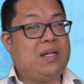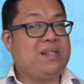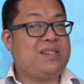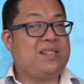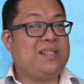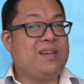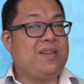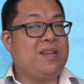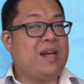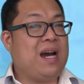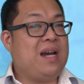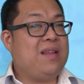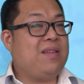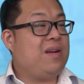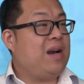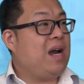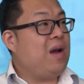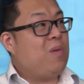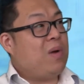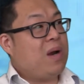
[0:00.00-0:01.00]
It's not
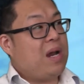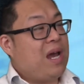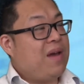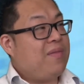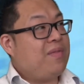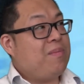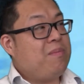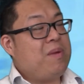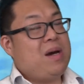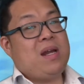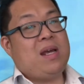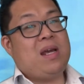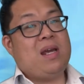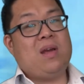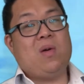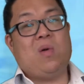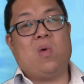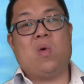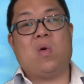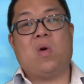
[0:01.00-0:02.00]
either I want to have the
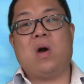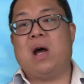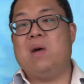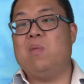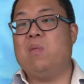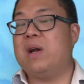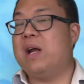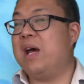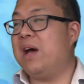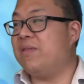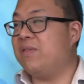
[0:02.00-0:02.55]
money or I want to